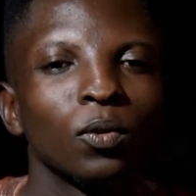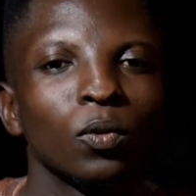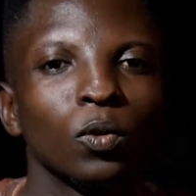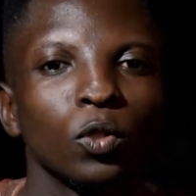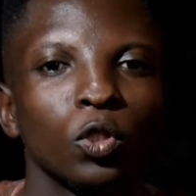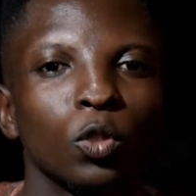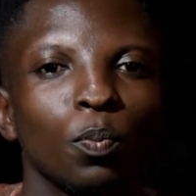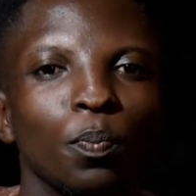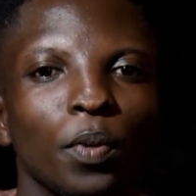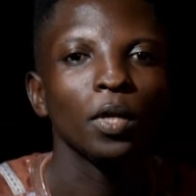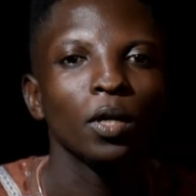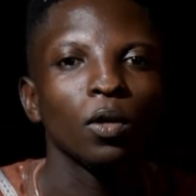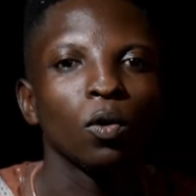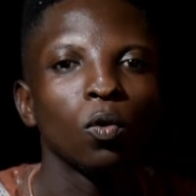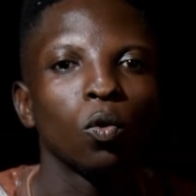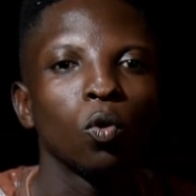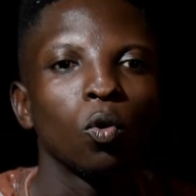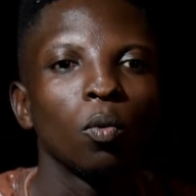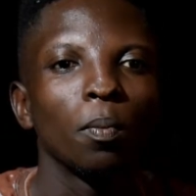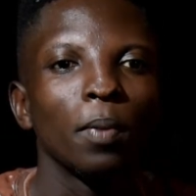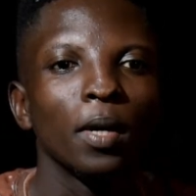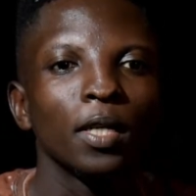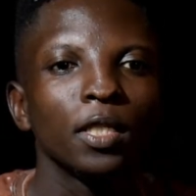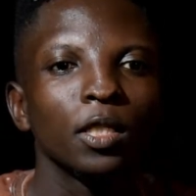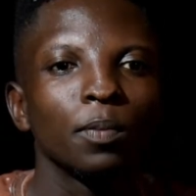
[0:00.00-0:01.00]
speak
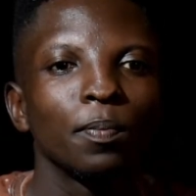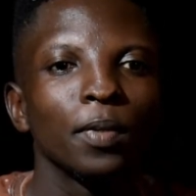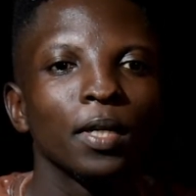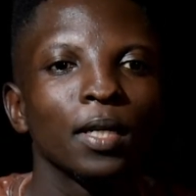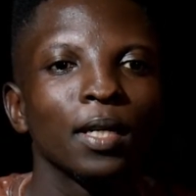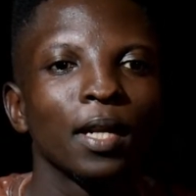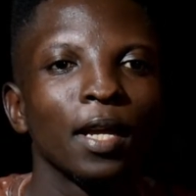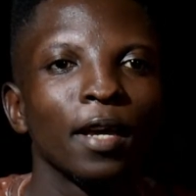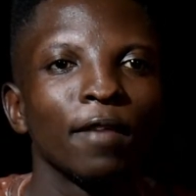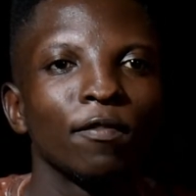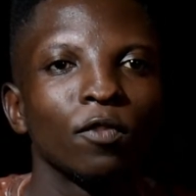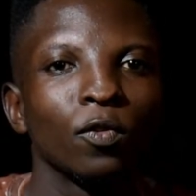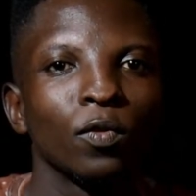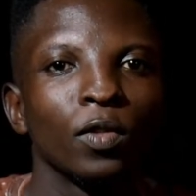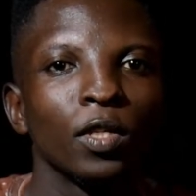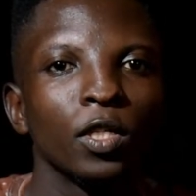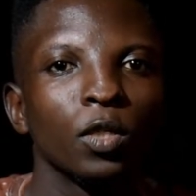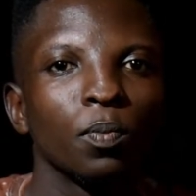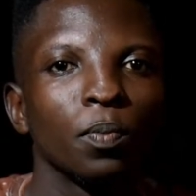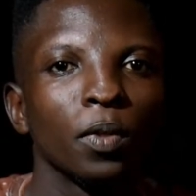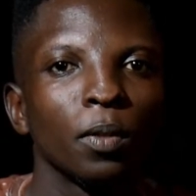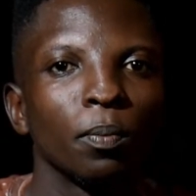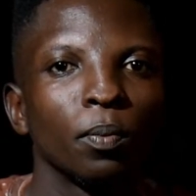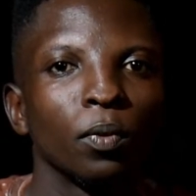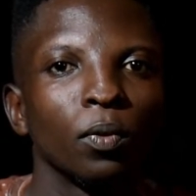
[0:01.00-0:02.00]
hope and speak life to these
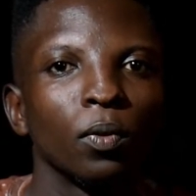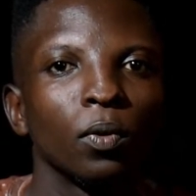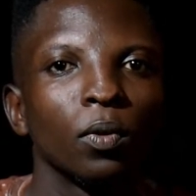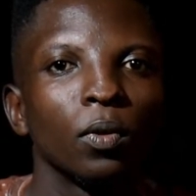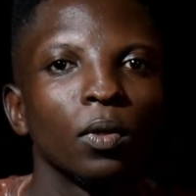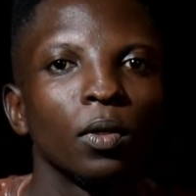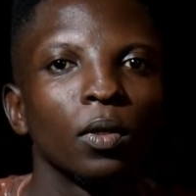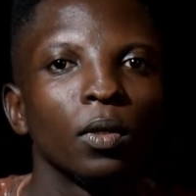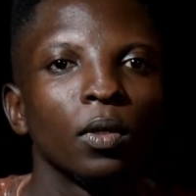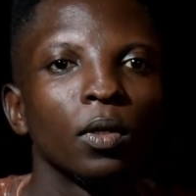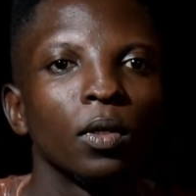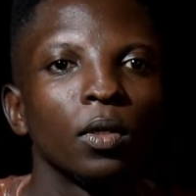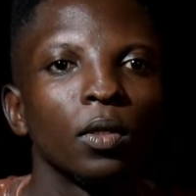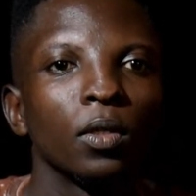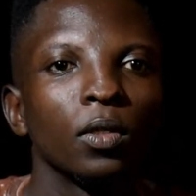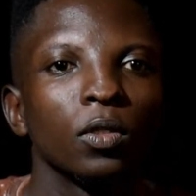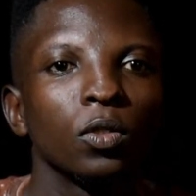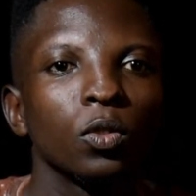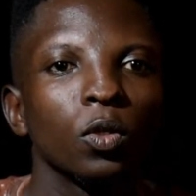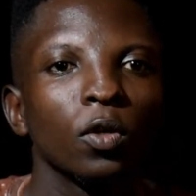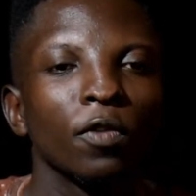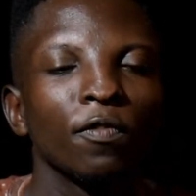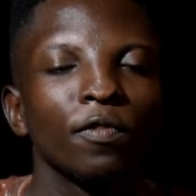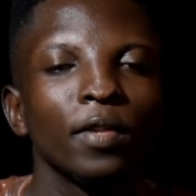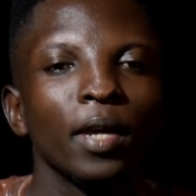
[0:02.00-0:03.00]
people.
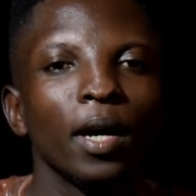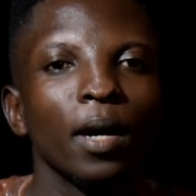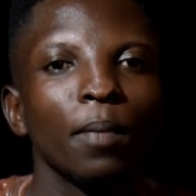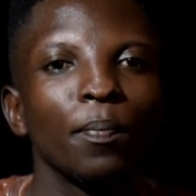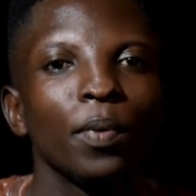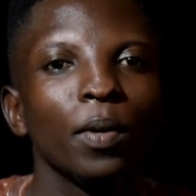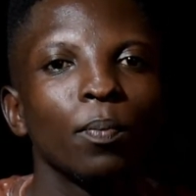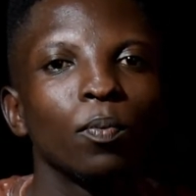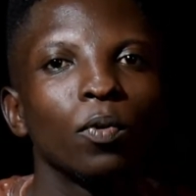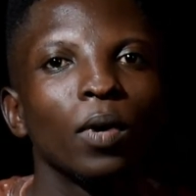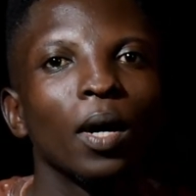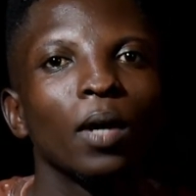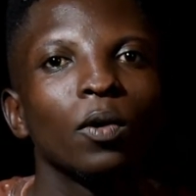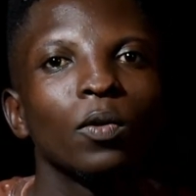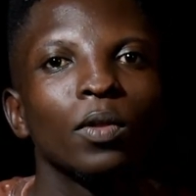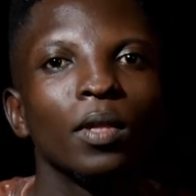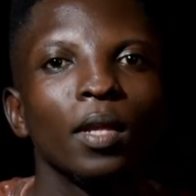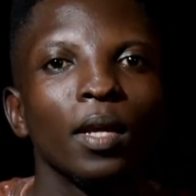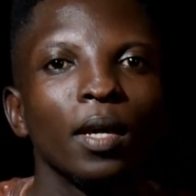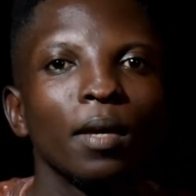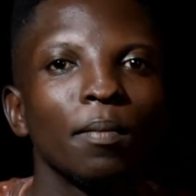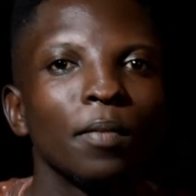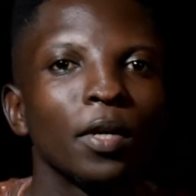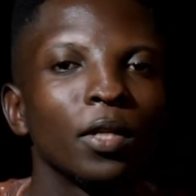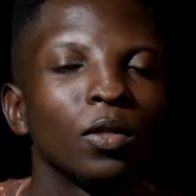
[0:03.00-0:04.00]
So if there are people out
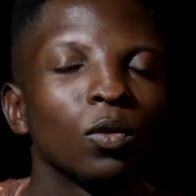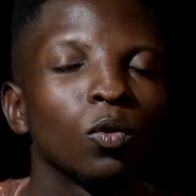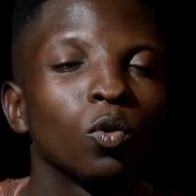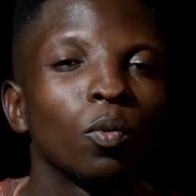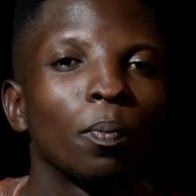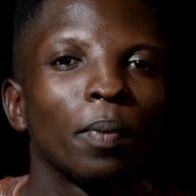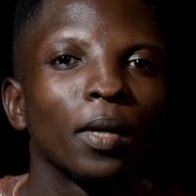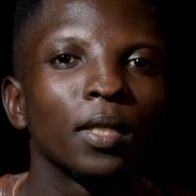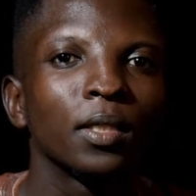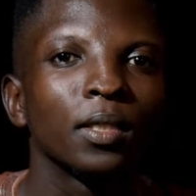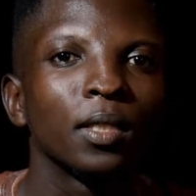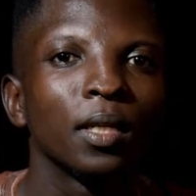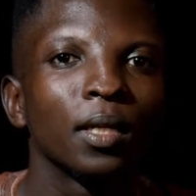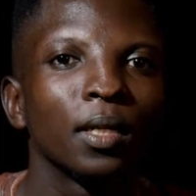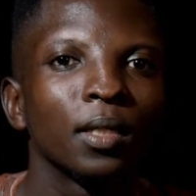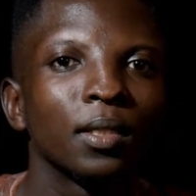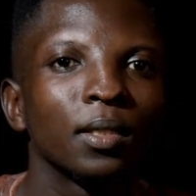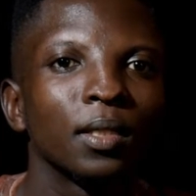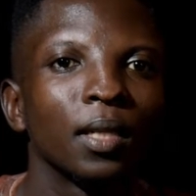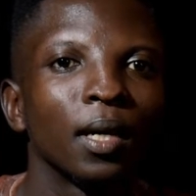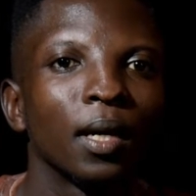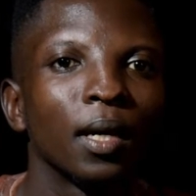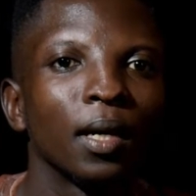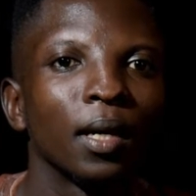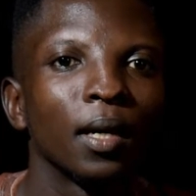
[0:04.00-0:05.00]
there, medical personnel
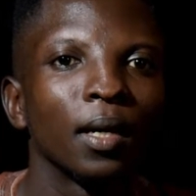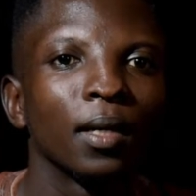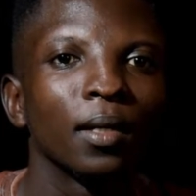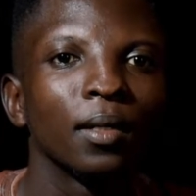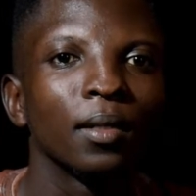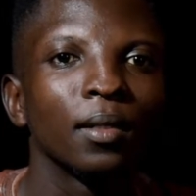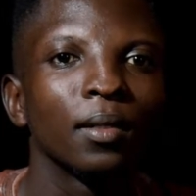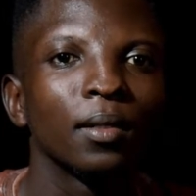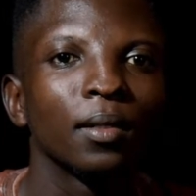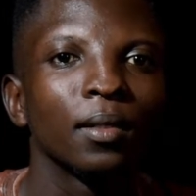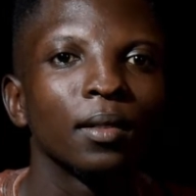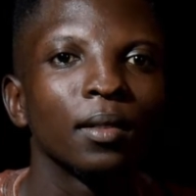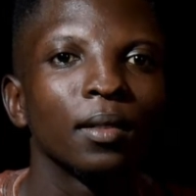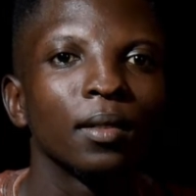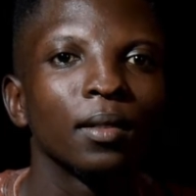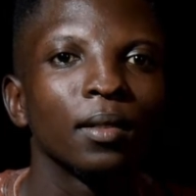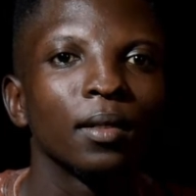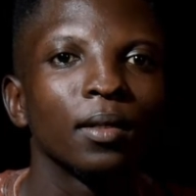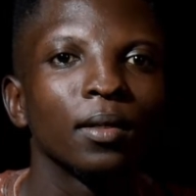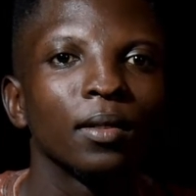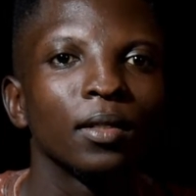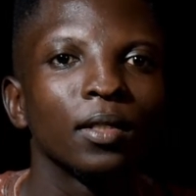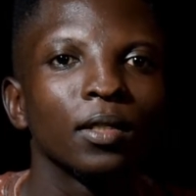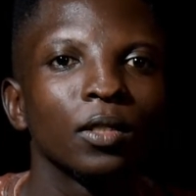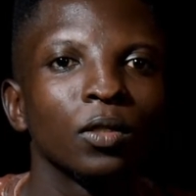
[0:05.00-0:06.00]
that are,
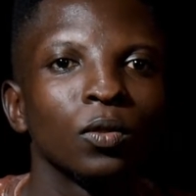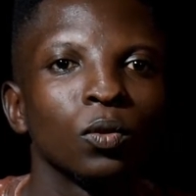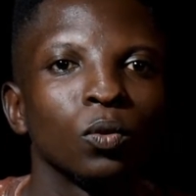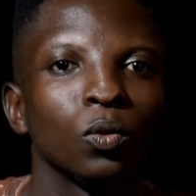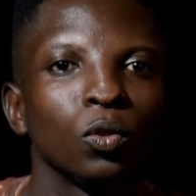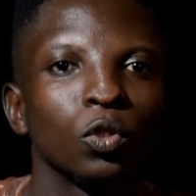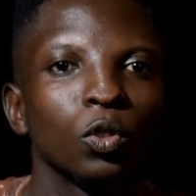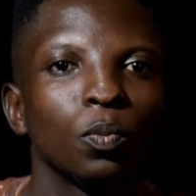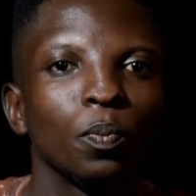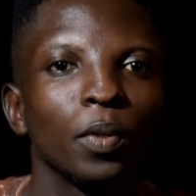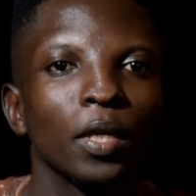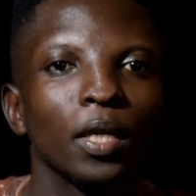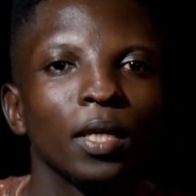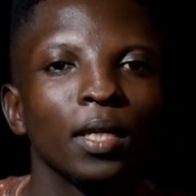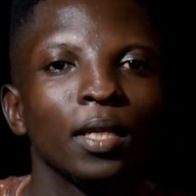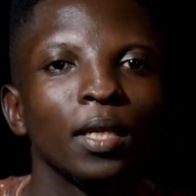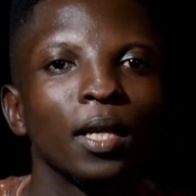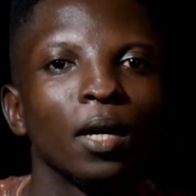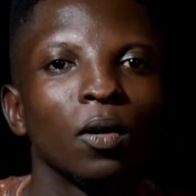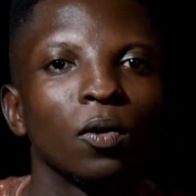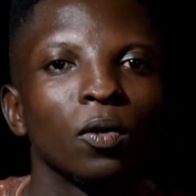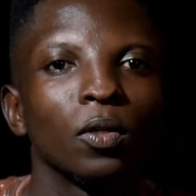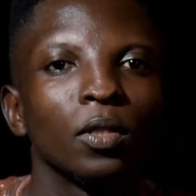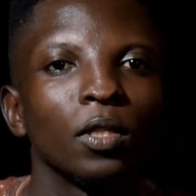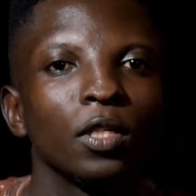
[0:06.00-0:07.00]
speaking
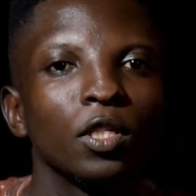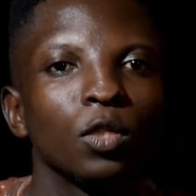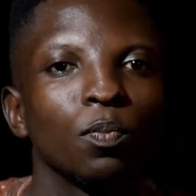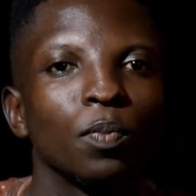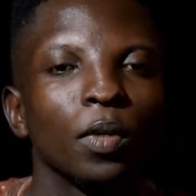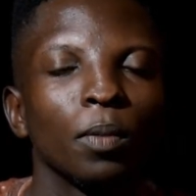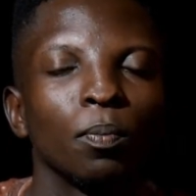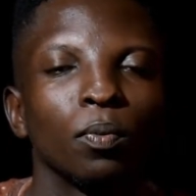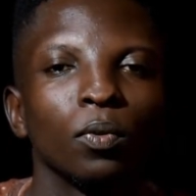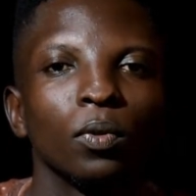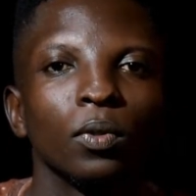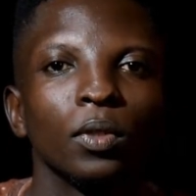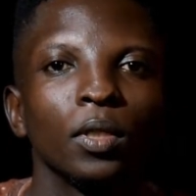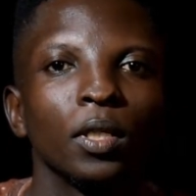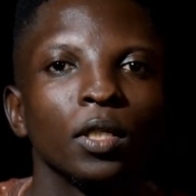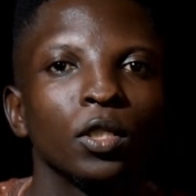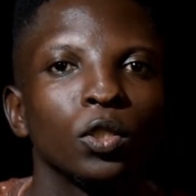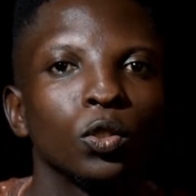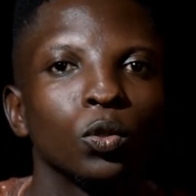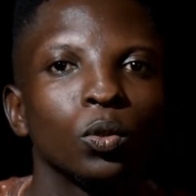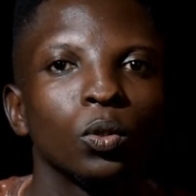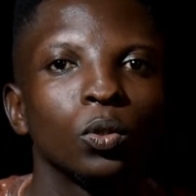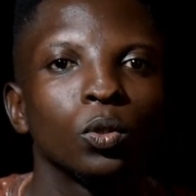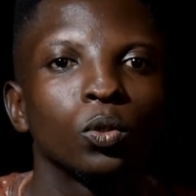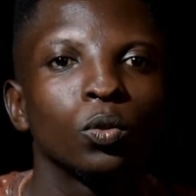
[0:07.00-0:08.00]
down on these people, they
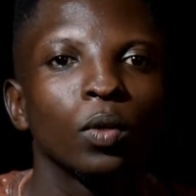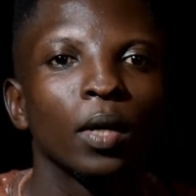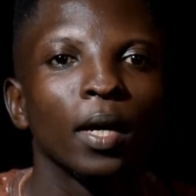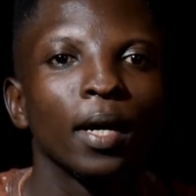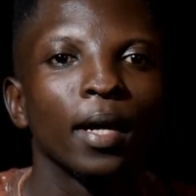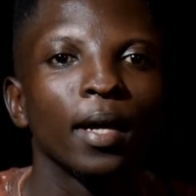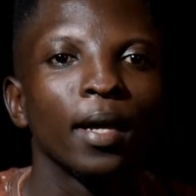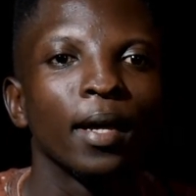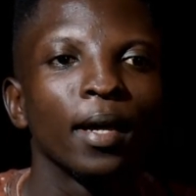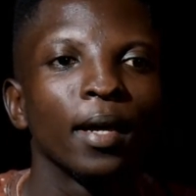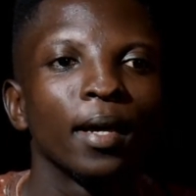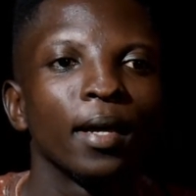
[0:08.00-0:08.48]
should try.